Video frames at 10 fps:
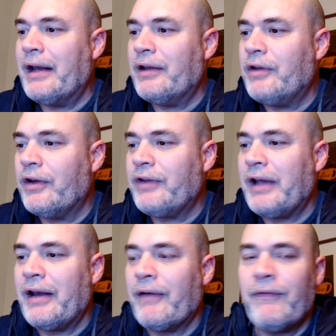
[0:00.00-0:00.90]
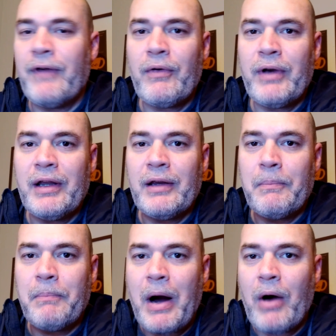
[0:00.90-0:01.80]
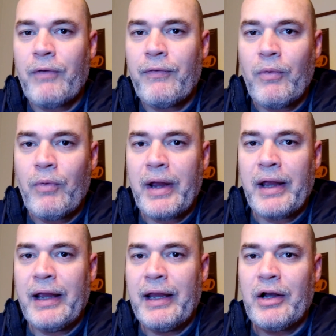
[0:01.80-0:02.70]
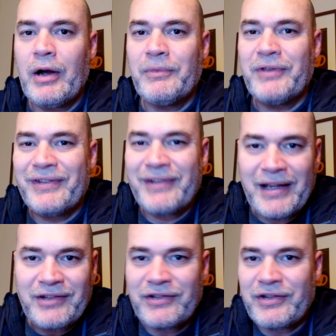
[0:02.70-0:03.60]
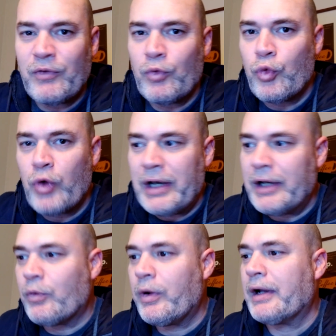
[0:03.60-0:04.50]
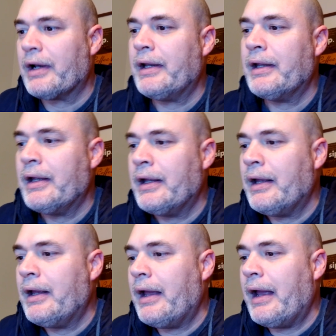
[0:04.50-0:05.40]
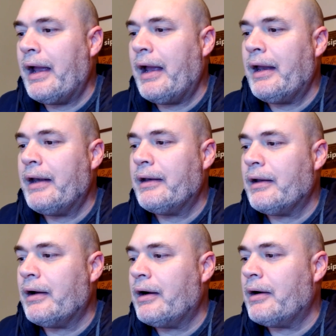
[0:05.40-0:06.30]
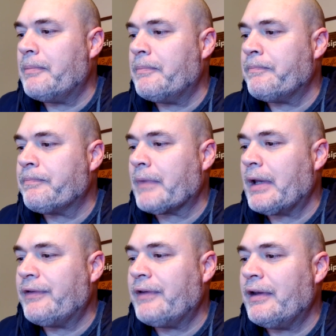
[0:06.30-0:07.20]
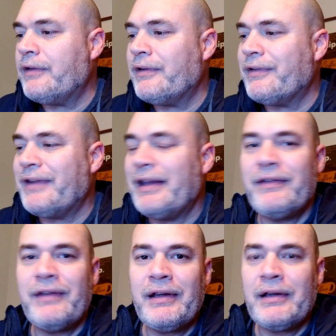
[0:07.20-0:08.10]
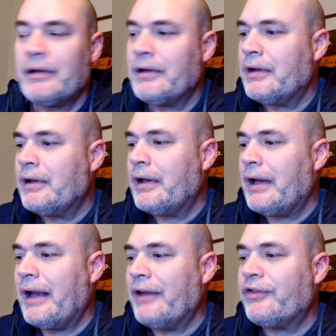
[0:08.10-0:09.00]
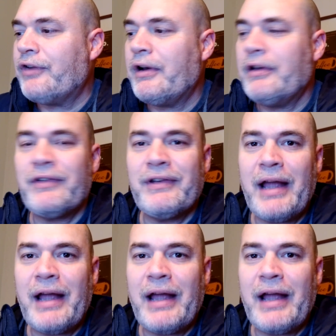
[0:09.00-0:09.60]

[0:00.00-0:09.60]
and it does it in a very powerful way. He comes and snatches it really quickly. And it says, seizing, a sudden